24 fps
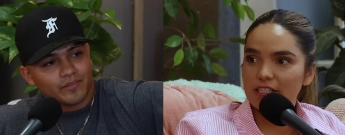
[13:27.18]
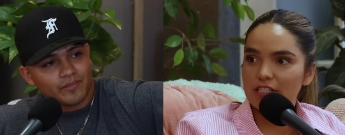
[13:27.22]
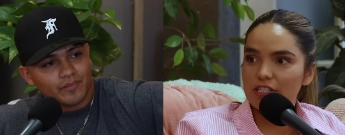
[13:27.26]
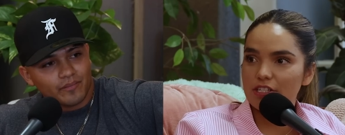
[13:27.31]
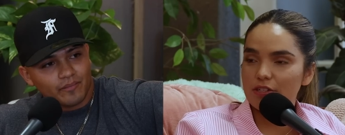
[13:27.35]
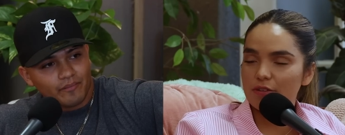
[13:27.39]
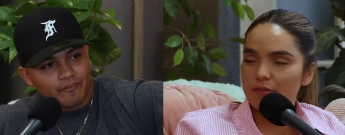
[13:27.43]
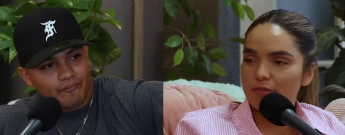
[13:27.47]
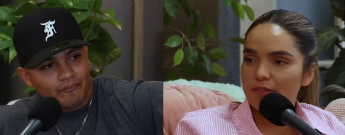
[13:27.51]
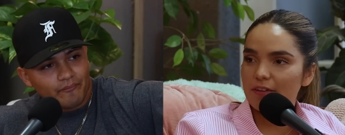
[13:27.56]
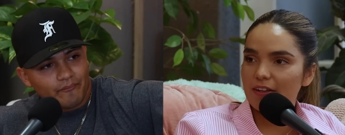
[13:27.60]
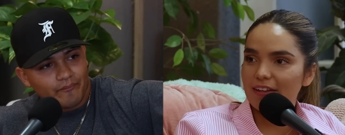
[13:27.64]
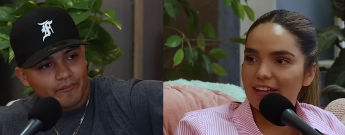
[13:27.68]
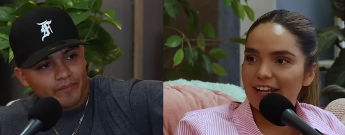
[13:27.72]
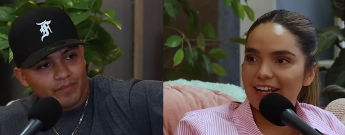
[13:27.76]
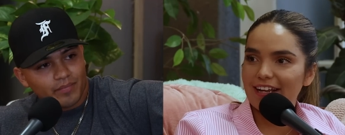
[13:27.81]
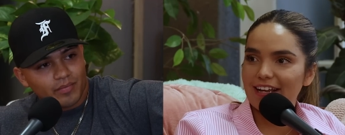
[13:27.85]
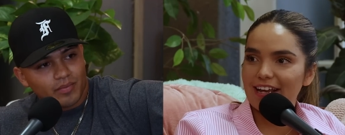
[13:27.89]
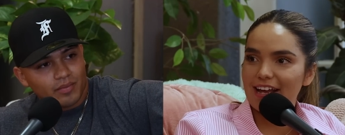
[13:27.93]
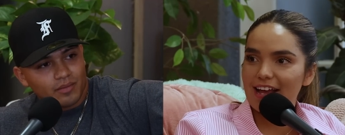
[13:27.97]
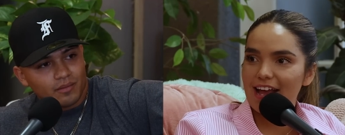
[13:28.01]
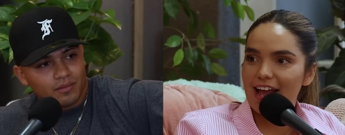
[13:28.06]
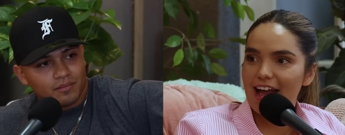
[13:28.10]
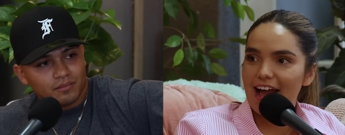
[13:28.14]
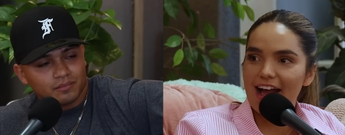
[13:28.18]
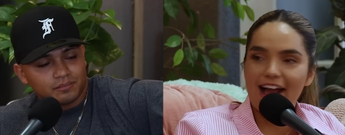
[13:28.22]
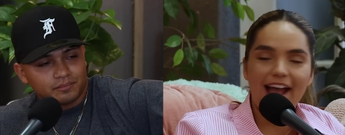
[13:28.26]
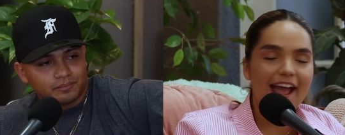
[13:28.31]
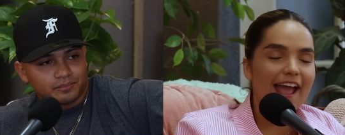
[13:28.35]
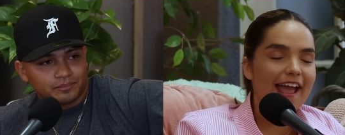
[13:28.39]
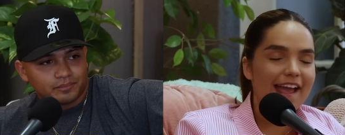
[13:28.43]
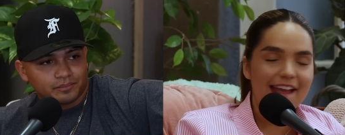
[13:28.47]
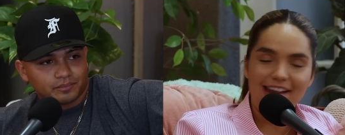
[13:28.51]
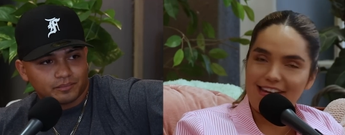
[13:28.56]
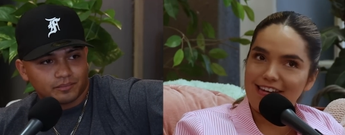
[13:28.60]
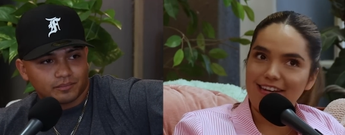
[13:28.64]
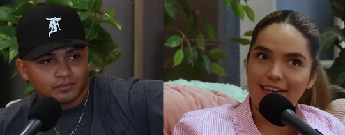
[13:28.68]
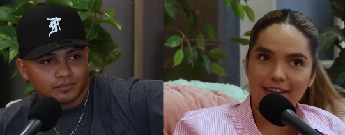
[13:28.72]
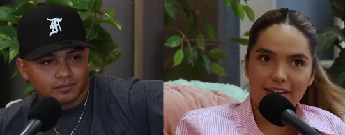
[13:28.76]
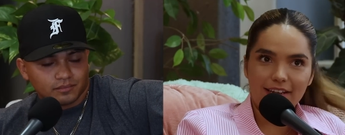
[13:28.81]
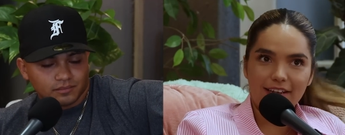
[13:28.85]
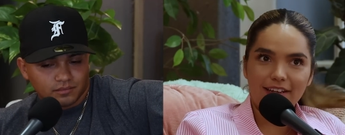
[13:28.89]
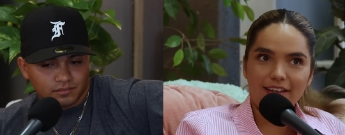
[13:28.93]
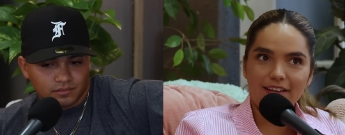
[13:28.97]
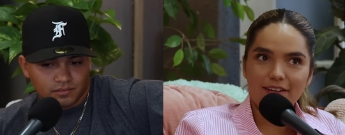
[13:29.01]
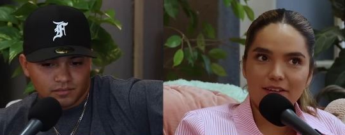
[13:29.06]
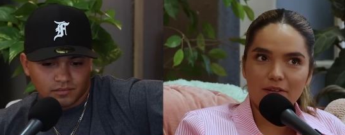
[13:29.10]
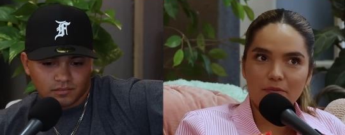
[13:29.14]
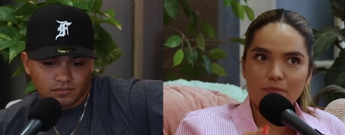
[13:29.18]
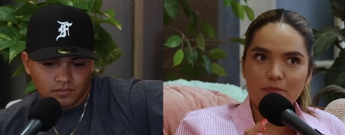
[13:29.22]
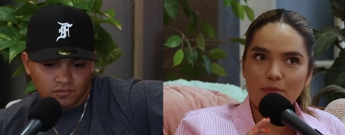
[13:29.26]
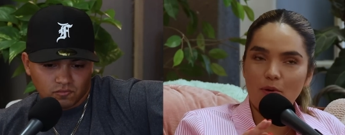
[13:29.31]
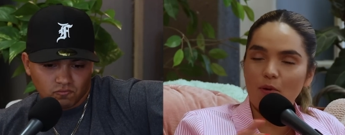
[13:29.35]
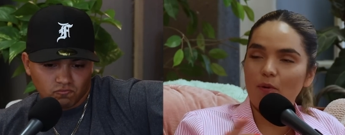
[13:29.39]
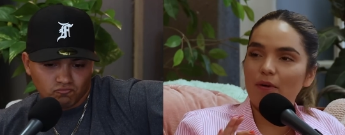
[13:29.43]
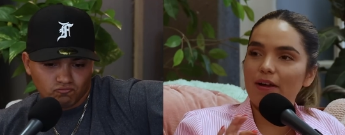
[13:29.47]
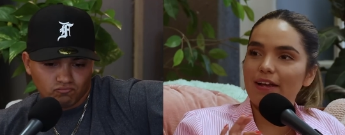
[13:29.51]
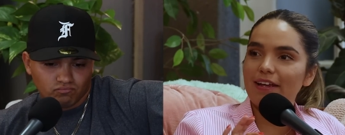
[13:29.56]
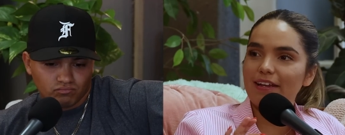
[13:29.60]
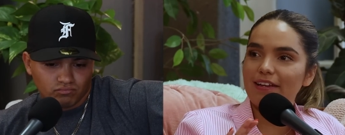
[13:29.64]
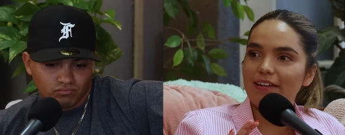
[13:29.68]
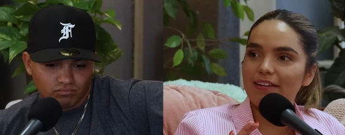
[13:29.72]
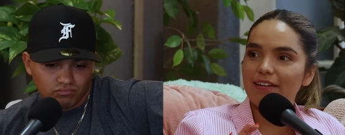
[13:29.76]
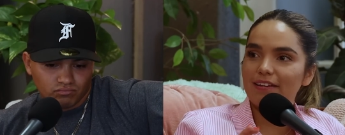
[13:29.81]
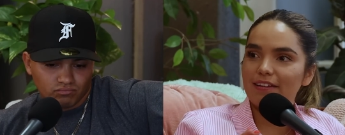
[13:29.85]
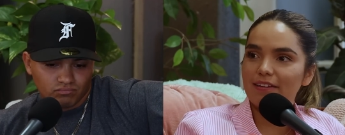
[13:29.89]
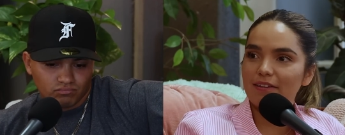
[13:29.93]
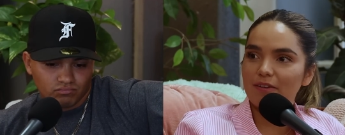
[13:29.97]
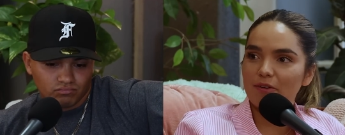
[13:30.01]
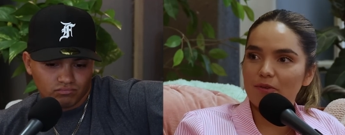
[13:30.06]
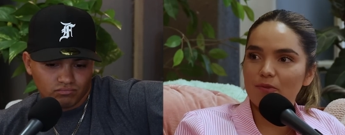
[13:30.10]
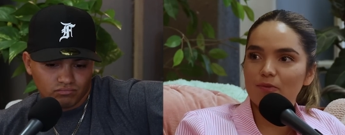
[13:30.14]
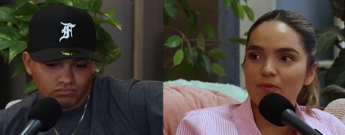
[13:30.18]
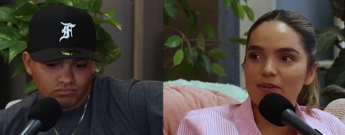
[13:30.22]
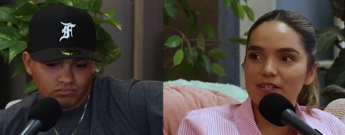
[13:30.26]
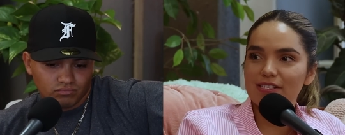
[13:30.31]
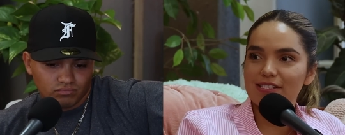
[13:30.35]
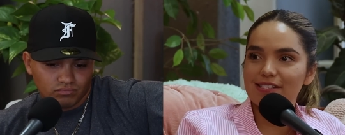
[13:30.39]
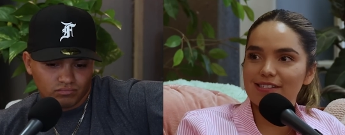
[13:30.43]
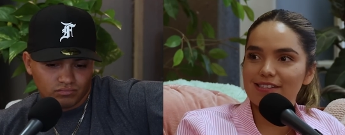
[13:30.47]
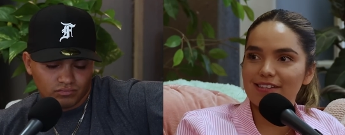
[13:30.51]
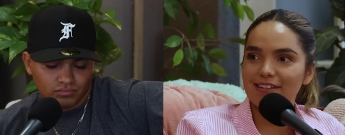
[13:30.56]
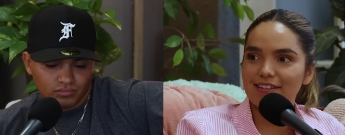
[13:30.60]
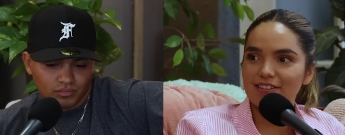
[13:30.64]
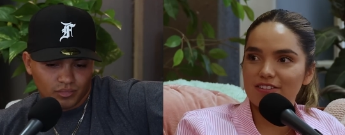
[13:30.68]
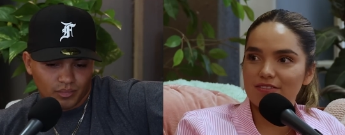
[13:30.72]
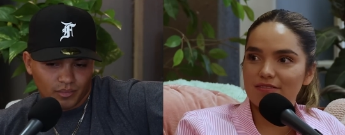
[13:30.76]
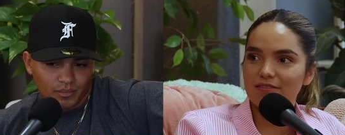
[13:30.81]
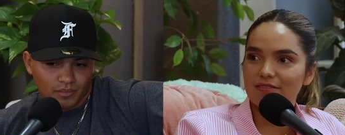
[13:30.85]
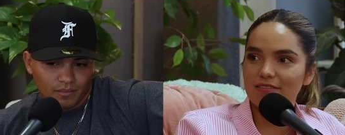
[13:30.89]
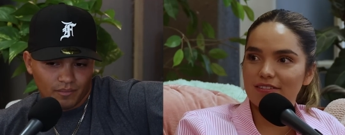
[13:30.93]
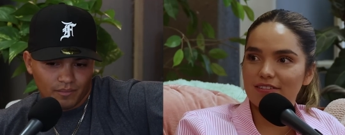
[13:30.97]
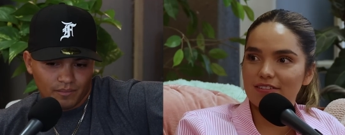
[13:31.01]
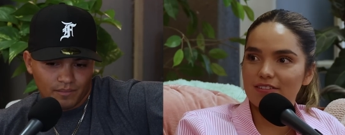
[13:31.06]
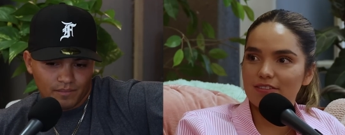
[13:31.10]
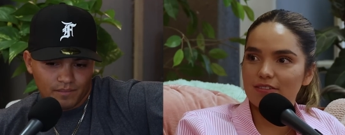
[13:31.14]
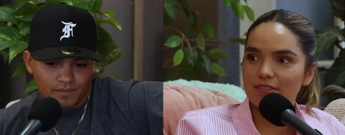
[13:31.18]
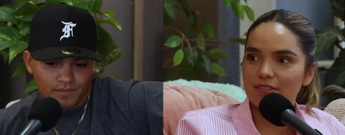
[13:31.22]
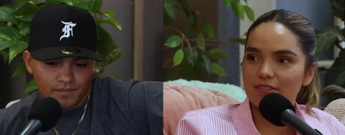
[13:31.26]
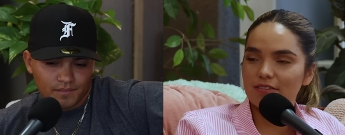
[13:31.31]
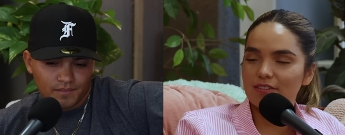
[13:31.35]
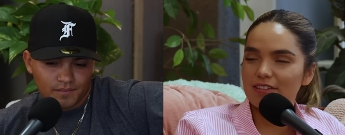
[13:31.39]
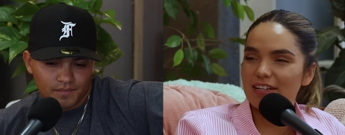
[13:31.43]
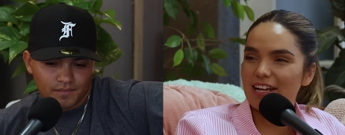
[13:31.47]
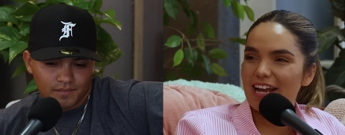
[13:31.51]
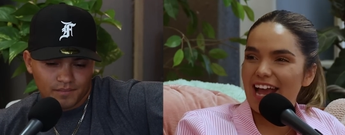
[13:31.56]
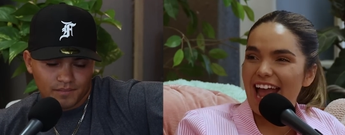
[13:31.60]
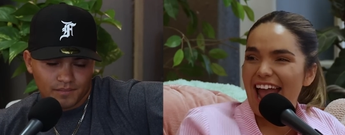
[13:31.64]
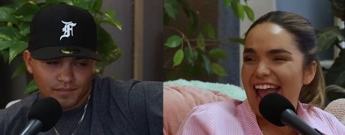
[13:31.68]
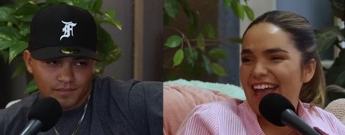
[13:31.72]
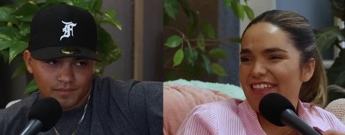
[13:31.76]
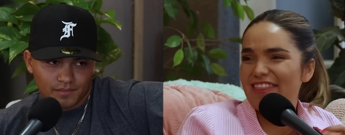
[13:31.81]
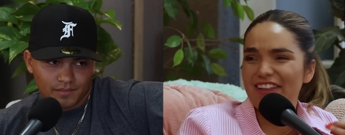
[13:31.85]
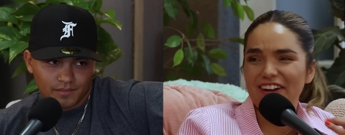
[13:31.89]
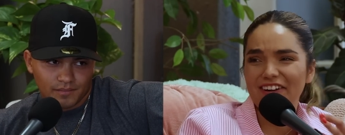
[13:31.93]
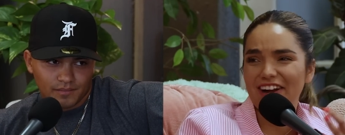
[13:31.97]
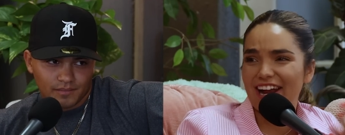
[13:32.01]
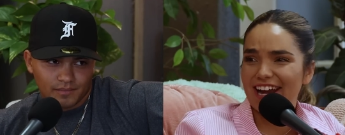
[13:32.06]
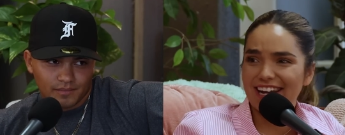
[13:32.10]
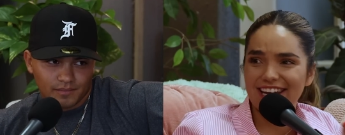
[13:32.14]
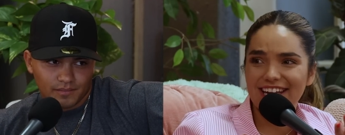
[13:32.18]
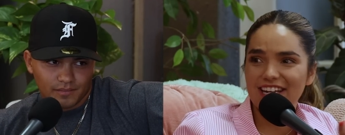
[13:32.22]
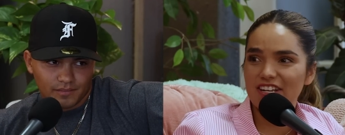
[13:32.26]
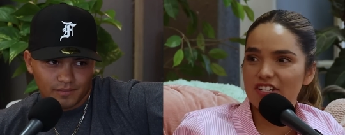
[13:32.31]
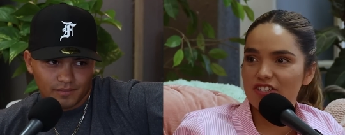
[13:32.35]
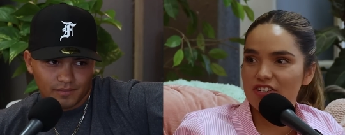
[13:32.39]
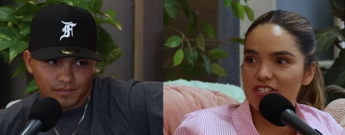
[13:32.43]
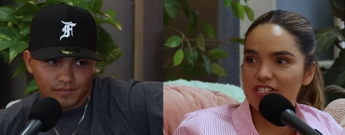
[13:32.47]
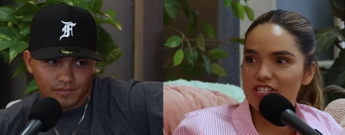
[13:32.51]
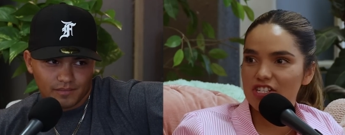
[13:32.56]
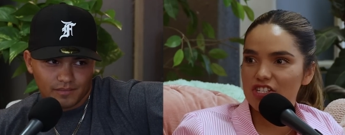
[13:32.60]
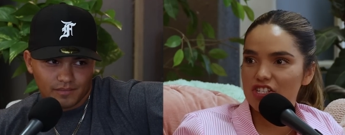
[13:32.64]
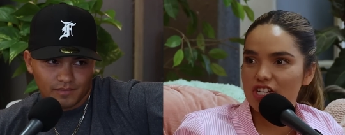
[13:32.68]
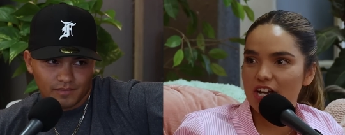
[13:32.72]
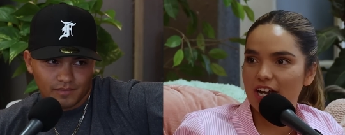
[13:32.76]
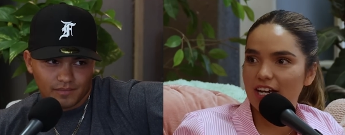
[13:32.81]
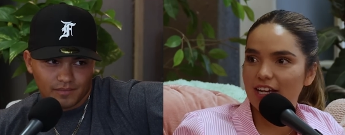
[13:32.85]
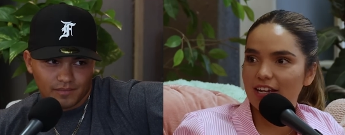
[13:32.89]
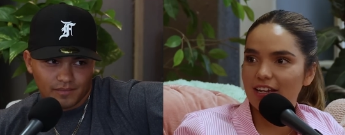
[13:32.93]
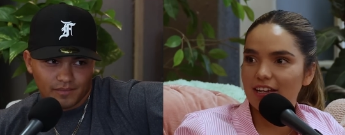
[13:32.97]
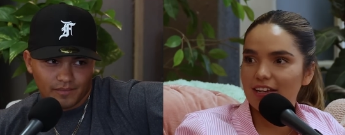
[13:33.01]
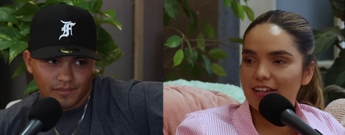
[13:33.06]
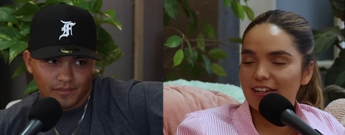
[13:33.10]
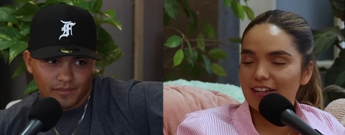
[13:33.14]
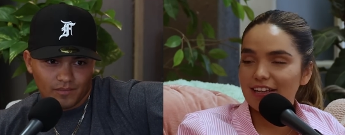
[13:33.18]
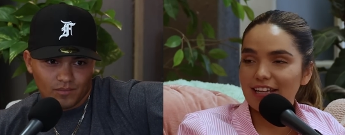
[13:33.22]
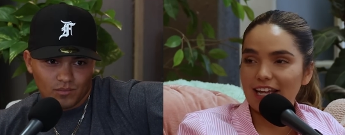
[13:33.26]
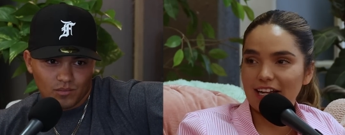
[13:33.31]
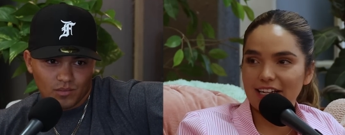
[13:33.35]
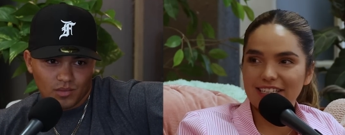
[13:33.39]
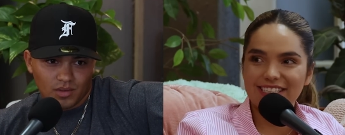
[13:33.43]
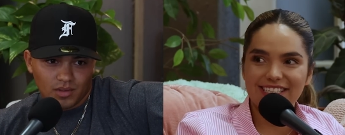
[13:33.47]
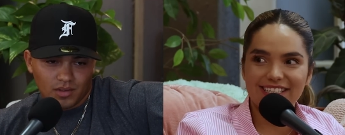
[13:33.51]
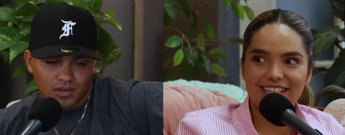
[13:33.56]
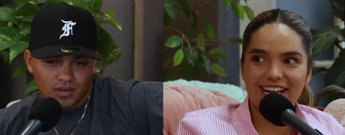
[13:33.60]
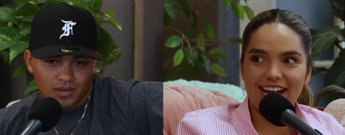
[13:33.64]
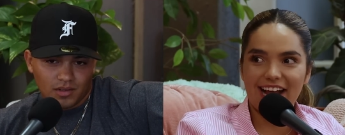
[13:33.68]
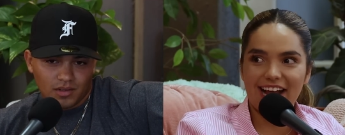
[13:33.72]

Speaker 1: like do you feel like at any point was there any interest in Shani? Like, did